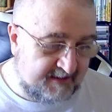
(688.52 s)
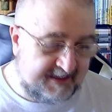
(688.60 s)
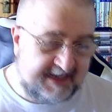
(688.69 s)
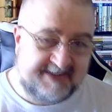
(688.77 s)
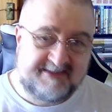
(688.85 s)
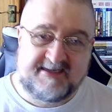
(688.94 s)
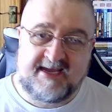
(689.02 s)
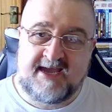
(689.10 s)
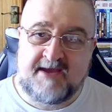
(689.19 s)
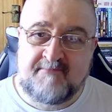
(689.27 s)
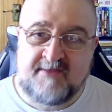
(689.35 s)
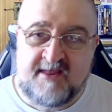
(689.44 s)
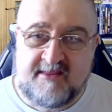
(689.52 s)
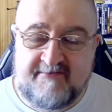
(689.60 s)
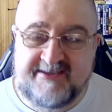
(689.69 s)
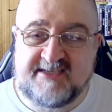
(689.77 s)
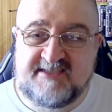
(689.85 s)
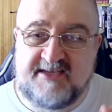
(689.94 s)
And the
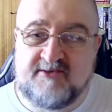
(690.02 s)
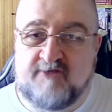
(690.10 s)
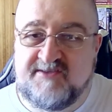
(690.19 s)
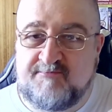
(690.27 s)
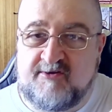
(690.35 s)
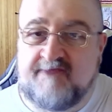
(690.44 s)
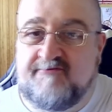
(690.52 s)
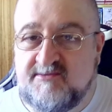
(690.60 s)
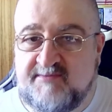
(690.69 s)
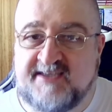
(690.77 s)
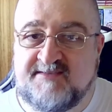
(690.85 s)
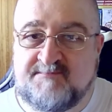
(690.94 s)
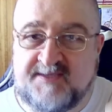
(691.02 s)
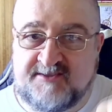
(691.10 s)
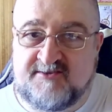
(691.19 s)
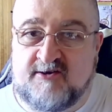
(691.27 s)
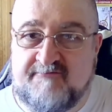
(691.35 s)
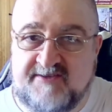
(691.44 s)
reason I see The Office play influence is
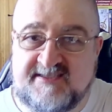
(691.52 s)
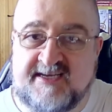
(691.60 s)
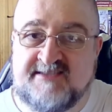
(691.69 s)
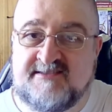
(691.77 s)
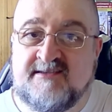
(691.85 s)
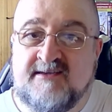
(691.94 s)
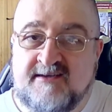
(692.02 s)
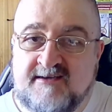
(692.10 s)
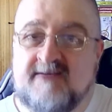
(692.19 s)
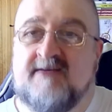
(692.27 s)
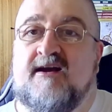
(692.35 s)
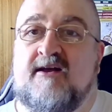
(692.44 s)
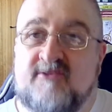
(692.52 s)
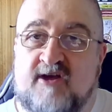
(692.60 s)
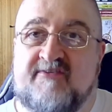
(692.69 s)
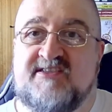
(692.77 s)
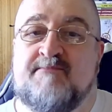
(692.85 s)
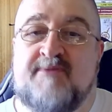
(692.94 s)
because Office is, a lot
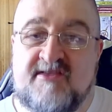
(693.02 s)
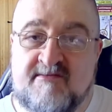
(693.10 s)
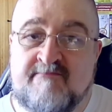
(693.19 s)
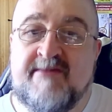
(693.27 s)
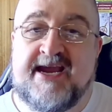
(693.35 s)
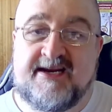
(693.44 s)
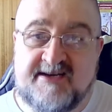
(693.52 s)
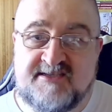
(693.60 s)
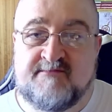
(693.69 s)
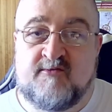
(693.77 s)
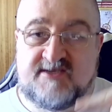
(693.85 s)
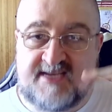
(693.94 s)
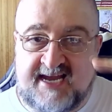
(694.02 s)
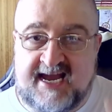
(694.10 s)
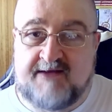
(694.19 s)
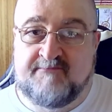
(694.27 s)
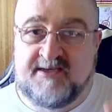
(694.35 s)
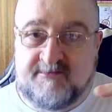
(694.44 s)
of it's about the mechanism of what's
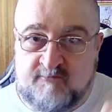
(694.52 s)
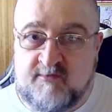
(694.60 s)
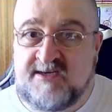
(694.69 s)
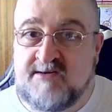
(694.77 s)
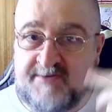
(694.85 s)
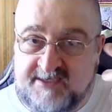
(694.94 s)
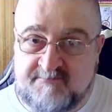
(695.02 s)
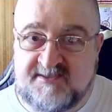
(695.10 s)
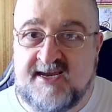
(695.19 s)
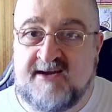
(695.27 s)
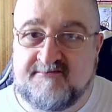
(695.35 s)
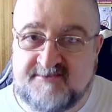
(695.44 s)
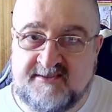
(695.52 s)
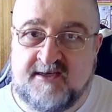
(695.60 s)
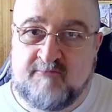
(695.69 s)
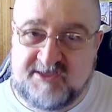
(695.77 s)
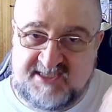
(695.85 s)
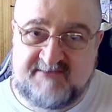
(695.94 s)
happening when you're being observed,
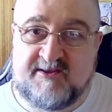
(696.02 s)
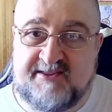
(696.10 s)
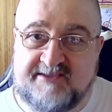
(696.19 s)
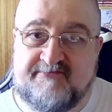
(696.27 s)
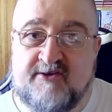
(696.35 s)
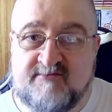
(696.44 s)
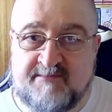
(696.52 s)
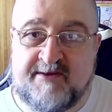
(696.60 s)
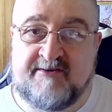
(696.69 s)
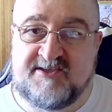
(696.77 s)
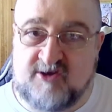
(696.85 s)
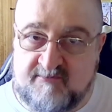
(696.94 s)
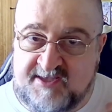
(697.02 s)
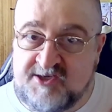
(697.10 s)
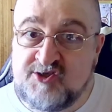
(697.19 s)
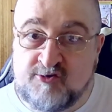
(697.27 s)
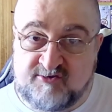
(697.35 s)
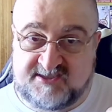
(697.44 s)
which is what this film's about. It's not about the
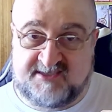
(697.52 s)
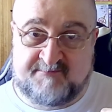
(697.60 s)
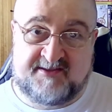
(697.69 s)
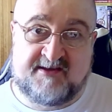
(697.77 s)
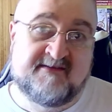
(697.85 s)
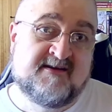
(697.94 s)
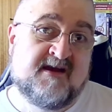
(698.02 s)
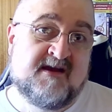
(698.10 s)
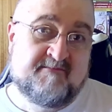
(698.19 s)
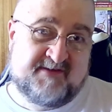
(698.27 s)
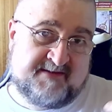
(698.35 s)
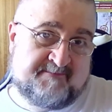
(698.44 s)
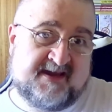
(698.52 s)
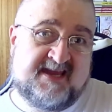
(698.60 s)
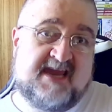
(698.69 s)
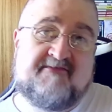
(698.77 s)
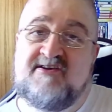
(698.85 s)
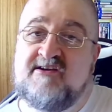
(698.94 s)
jokes, it's about the
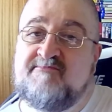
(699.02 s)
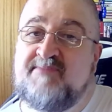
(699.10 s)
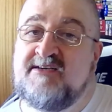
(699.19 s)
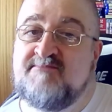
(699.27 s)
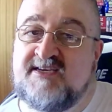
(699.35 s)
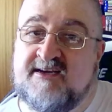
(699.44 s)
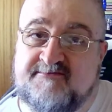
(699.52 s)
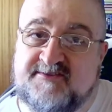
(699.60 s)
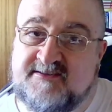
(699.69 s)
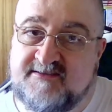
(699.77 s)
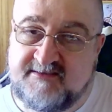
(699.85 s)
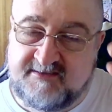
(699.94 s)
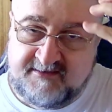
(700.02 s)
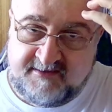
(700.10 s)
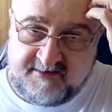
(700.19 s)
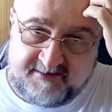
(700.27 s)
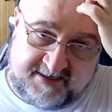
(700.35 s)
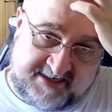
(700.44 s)
behaviour of being observed
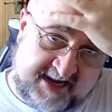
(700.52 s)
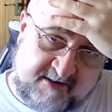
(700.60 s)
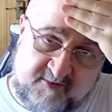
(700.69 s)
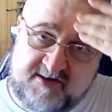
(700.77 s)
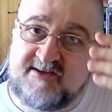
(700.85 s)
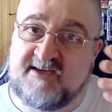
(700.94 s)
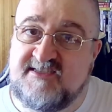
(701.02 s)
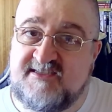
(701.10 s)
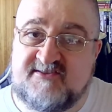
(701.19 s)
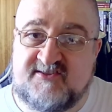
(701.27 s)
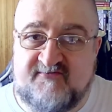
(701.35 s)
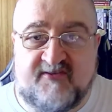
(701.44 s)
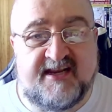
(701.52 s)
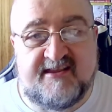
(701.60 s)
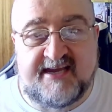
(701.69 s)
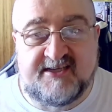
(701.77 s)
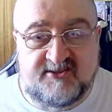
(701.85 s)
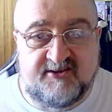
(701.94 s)
and how it does funny
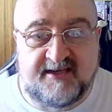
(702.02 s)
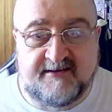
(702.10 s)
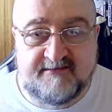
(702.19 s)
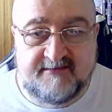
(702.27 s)
things to you.